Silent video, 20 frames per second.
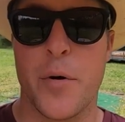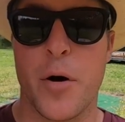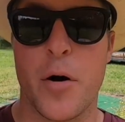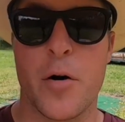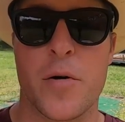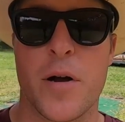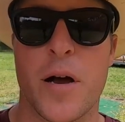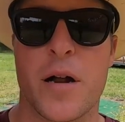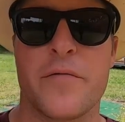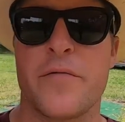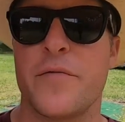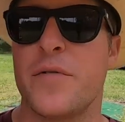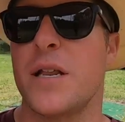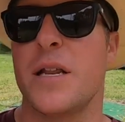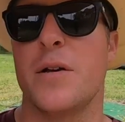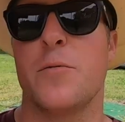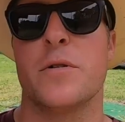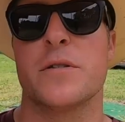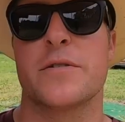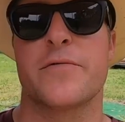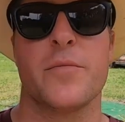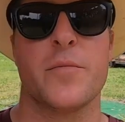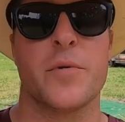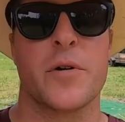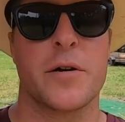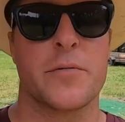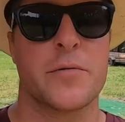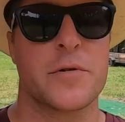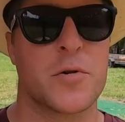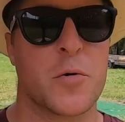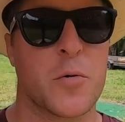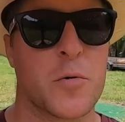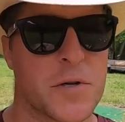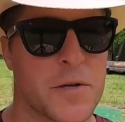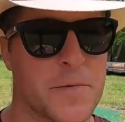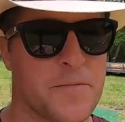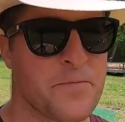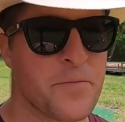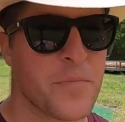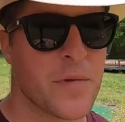Ball Ground, if anyone's familiar with
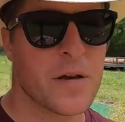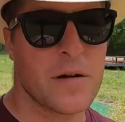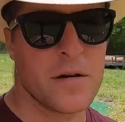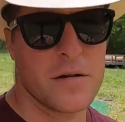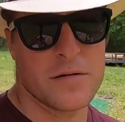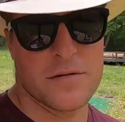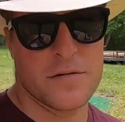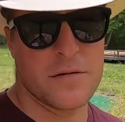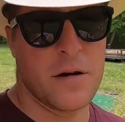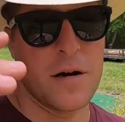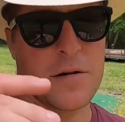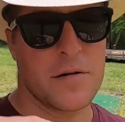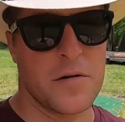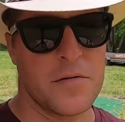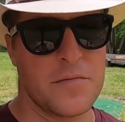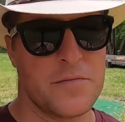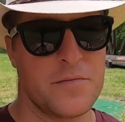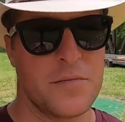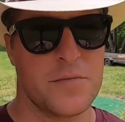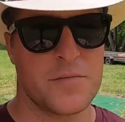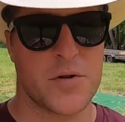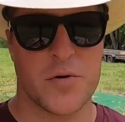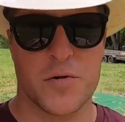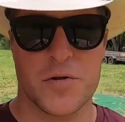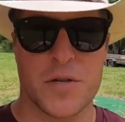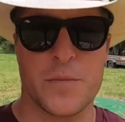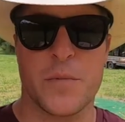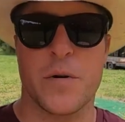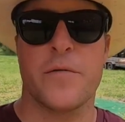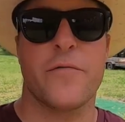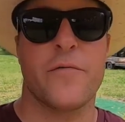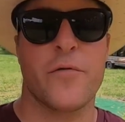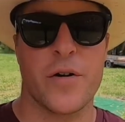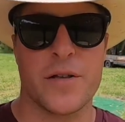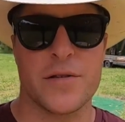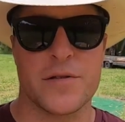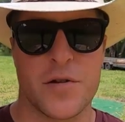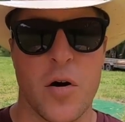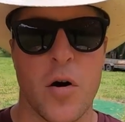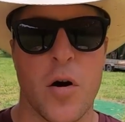Georgia, and I'm sure some of our
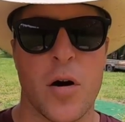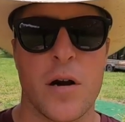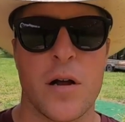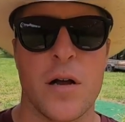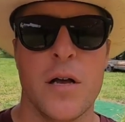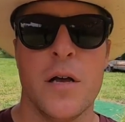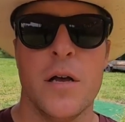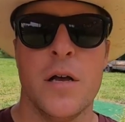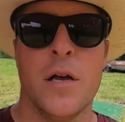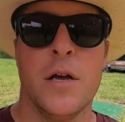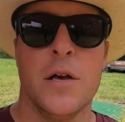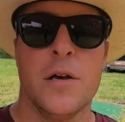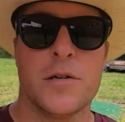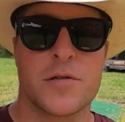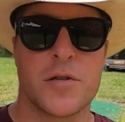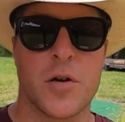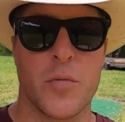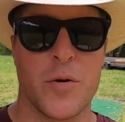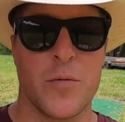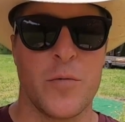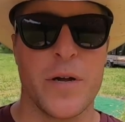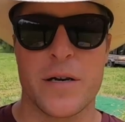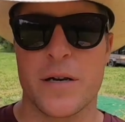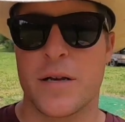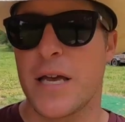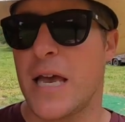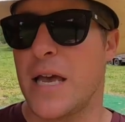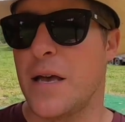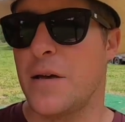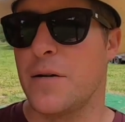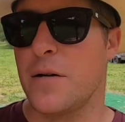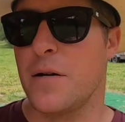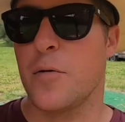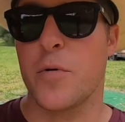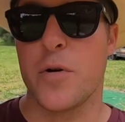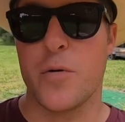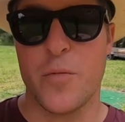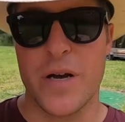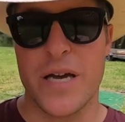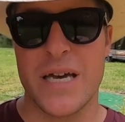friends are. So we went
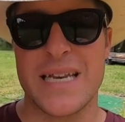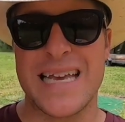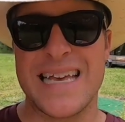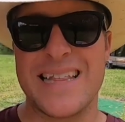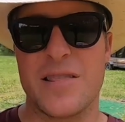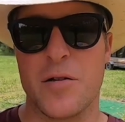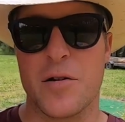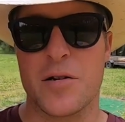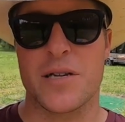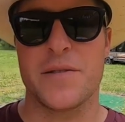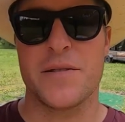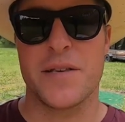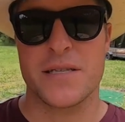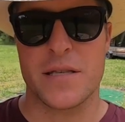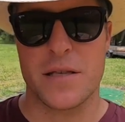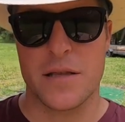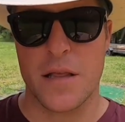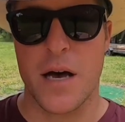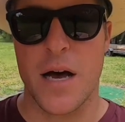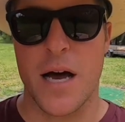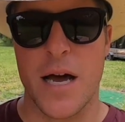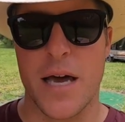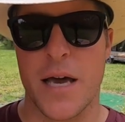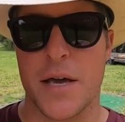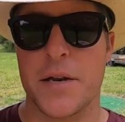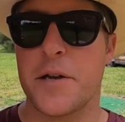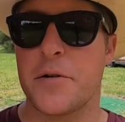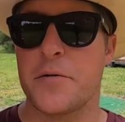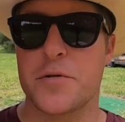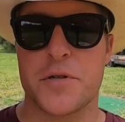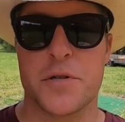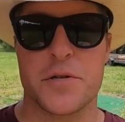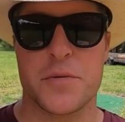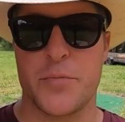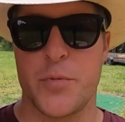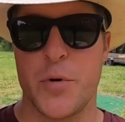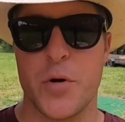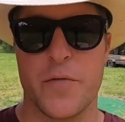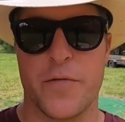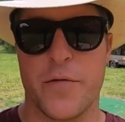and looked at this lot, and it was just
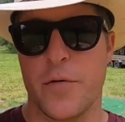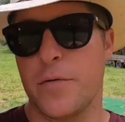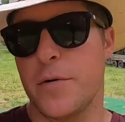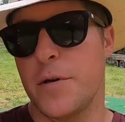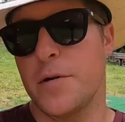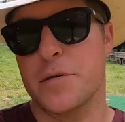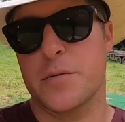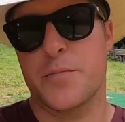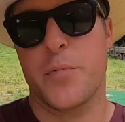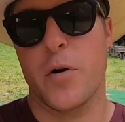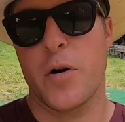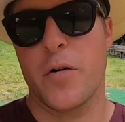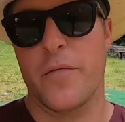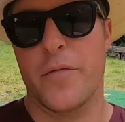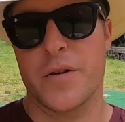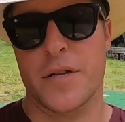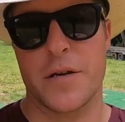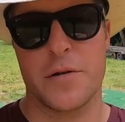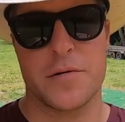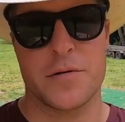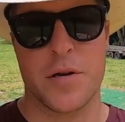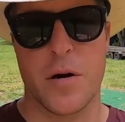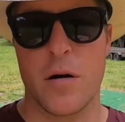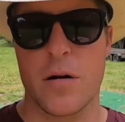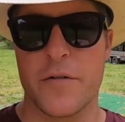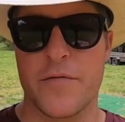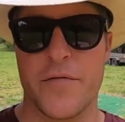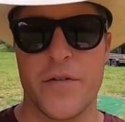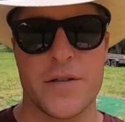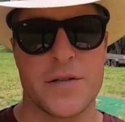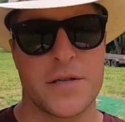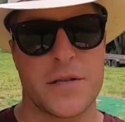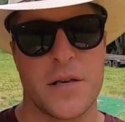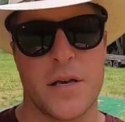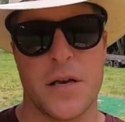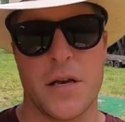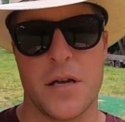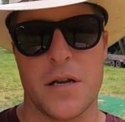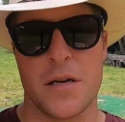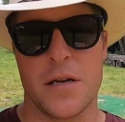beautiful. It was perfect. It was already fenced
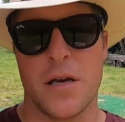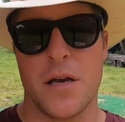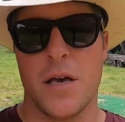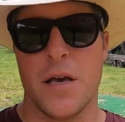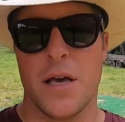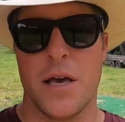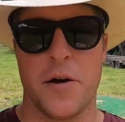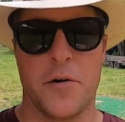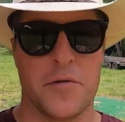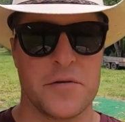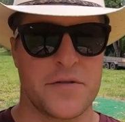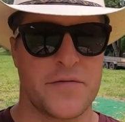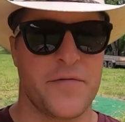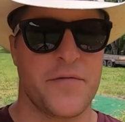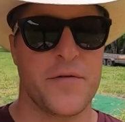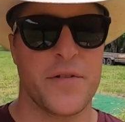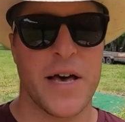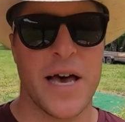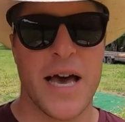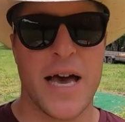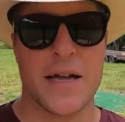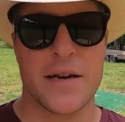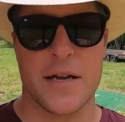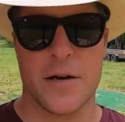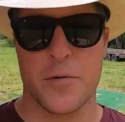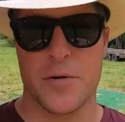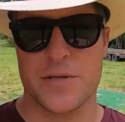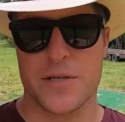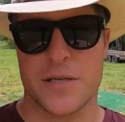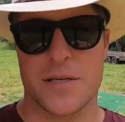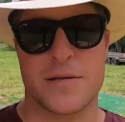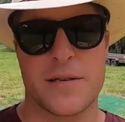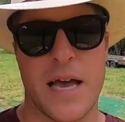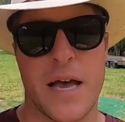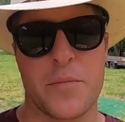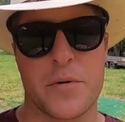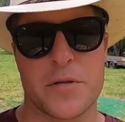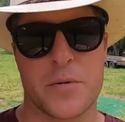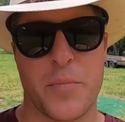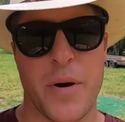in. It was flat. It was
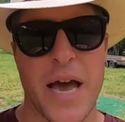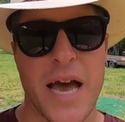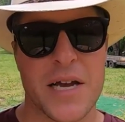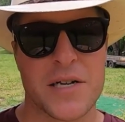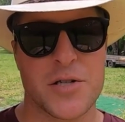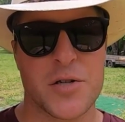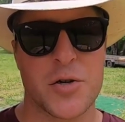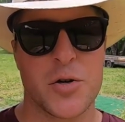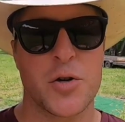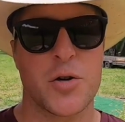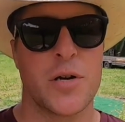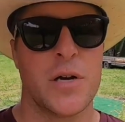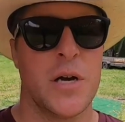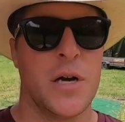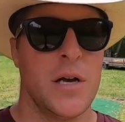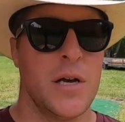established pasture.